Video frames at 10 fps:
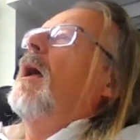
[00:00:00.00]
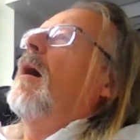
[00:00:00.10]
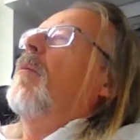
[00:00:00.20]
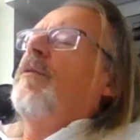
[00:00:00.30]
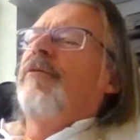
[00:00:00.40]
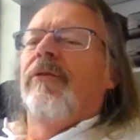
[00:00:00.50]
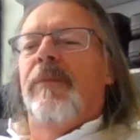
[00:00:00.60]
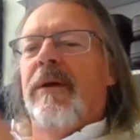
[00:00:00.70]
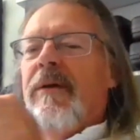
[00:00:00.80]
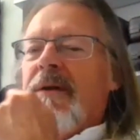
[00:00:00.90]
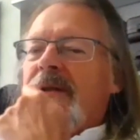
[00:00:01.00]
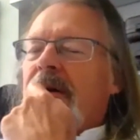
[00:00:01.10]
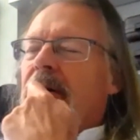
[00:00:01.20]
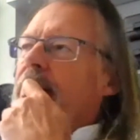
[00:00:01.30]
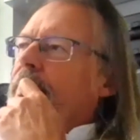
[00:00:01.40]
I went through a period of
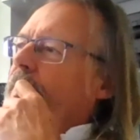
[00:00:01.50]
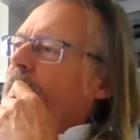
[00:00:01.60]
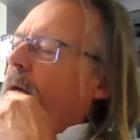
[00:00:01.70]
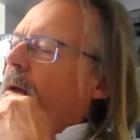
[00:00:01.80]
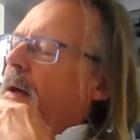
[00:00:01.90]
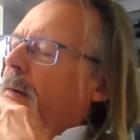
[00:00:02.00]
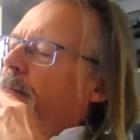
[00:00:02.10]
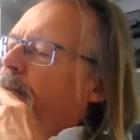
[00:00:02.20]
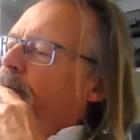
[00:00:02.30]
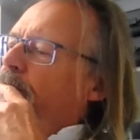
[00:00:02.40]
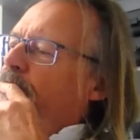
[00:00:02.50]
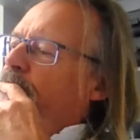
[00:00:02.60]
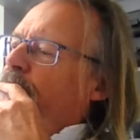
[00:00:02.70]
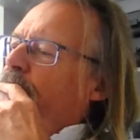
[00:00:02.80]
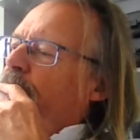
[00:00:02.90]
time.
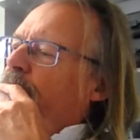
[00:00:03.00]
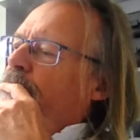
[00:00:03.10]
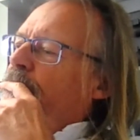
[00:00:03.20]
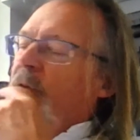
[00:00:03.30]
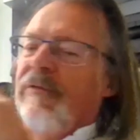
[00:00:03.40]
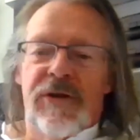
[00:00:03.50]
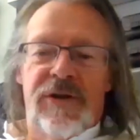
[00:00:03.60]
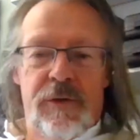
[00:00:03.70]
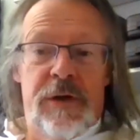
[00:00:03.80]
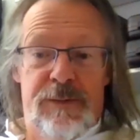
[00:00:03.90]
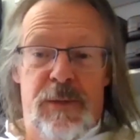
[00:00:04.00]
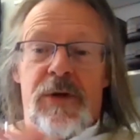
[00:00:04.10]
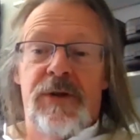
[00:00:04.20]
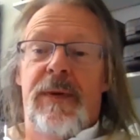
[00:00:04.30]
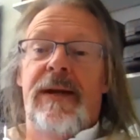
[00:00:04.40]
Well, first of all, this
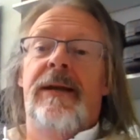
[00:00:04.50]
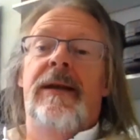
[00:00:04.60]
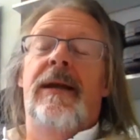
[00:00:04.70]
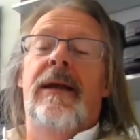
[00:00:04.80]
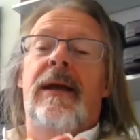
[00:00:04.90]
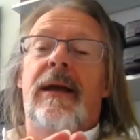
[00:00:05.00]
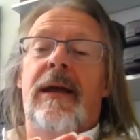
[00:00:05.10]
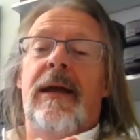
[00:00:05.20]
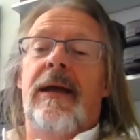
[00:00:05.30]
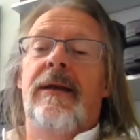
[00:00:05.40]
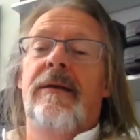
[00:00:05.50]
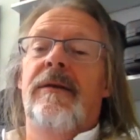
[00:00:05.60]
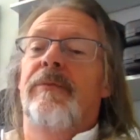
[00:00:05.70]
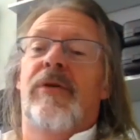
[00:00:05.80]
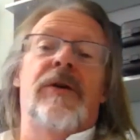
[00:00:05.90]
book has been
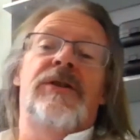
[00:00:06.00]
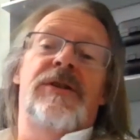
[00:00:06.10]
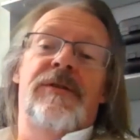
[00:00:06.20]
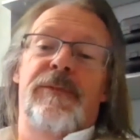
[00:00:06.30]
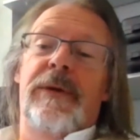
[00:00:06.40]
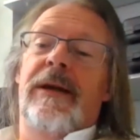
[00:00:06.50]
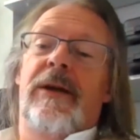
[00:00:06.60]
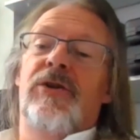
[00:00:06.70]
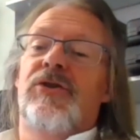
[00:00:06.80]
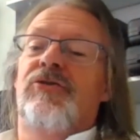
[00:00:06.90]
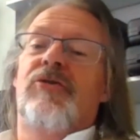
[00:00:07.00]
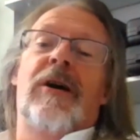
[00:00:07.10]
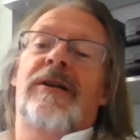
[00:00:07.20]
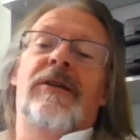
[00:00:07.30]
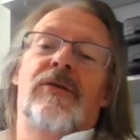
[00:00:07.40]
in the process of being
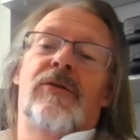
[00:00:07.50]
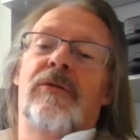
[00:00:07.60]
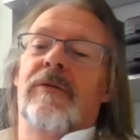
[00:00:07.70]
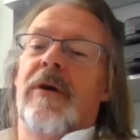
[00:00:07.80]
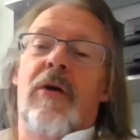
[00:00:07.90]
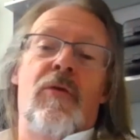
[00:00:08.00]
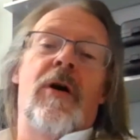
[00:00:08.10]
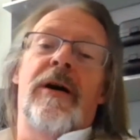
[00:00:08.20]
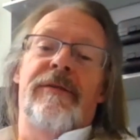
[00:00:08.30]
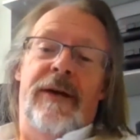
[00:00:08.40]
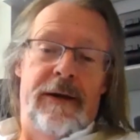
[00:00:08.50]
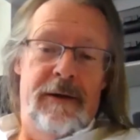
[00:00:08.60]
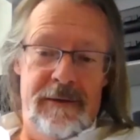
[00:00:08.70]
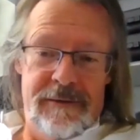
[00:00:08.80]
constructed or arriving